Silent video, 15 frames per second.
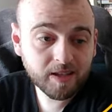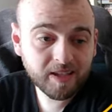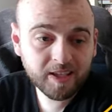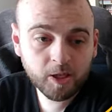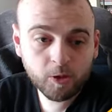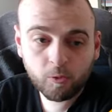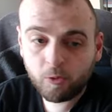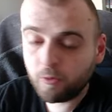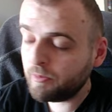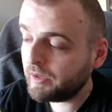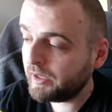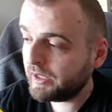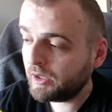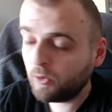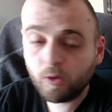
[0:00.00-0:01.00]
he will
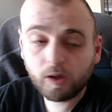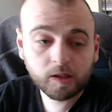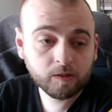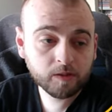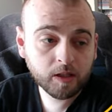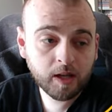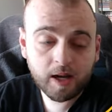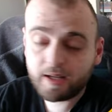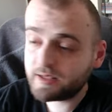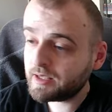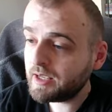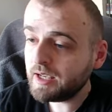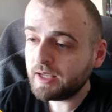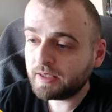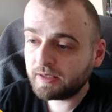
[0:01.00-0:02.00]
be one of the guys
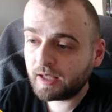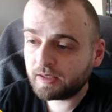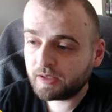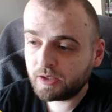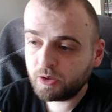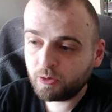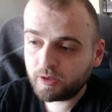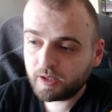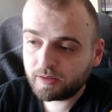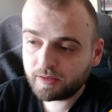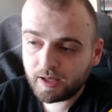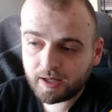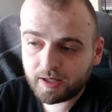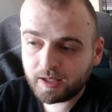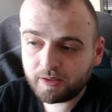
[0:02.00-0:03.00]
that you can
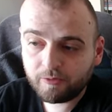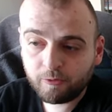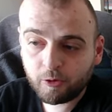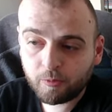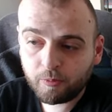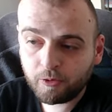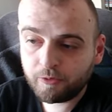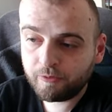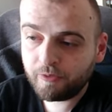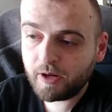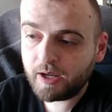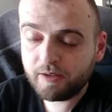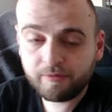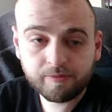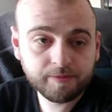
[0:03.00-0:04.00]
target.
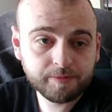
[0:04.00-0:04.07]
4.5,